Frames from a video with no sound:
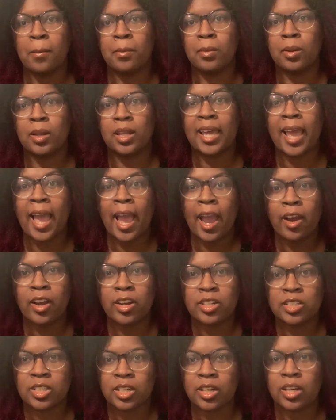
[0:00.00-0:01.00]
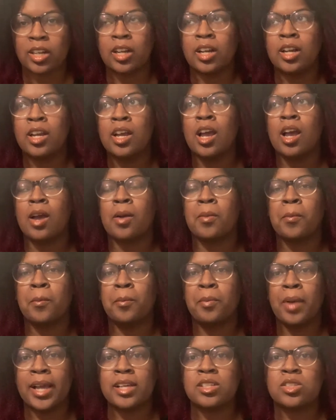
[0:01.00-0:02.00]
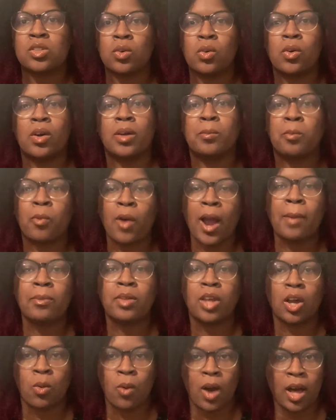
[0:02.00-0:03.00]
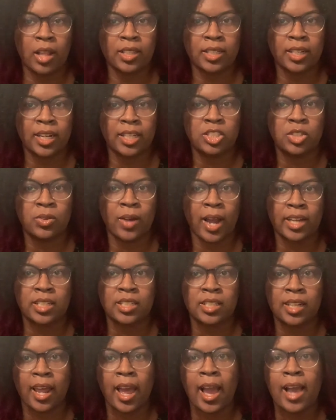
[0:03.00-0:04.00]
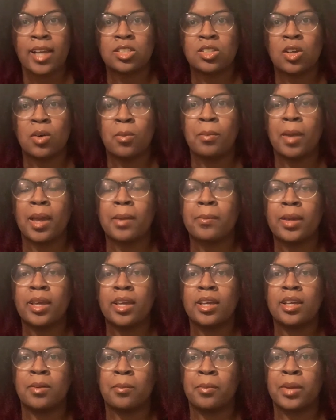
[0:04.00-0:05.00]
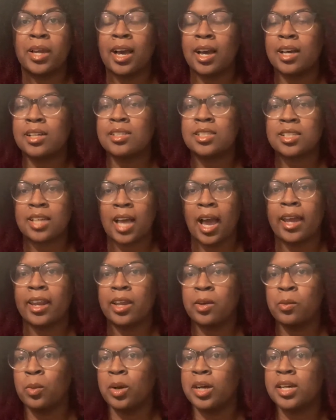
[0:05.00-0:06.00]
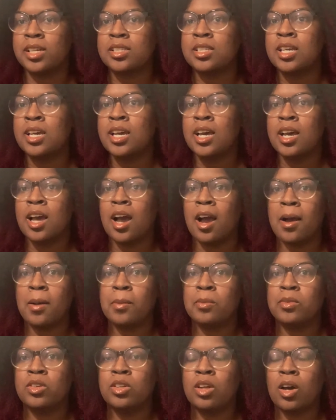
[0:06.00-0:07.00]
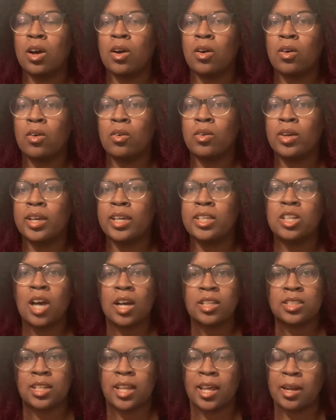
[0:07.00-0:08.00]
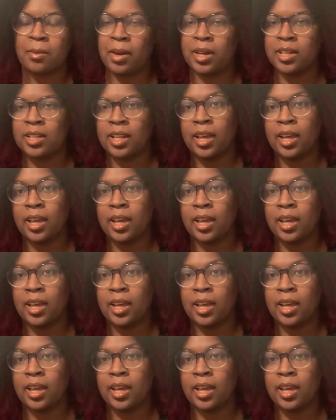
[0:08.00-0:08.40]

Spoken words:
character based on probably a quality that you actually had. So maybe because Scotty was you know, he talks a lot about